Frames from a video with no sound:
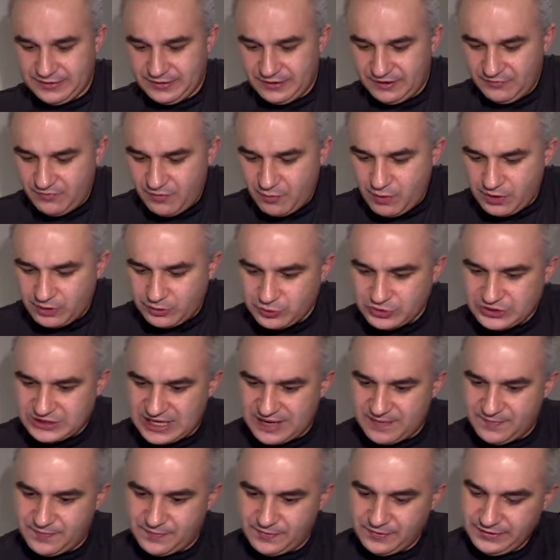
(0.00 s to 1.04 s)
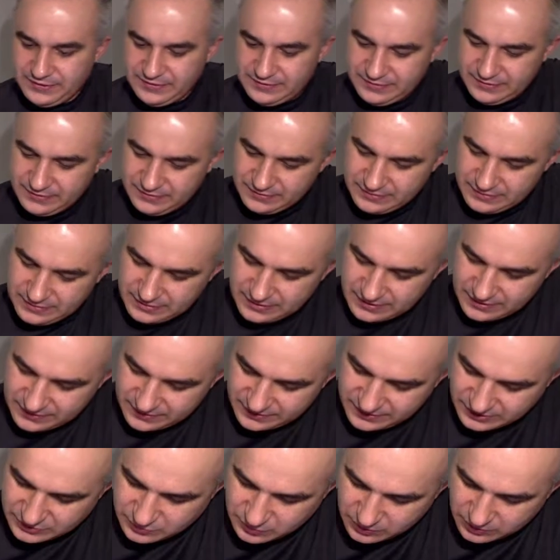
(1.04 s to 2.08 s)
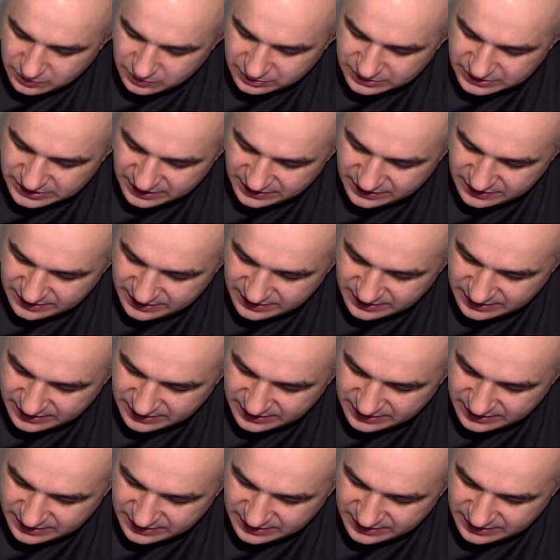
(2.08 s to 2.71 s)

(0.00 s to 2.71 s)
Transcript: If we were to sample it, this would look something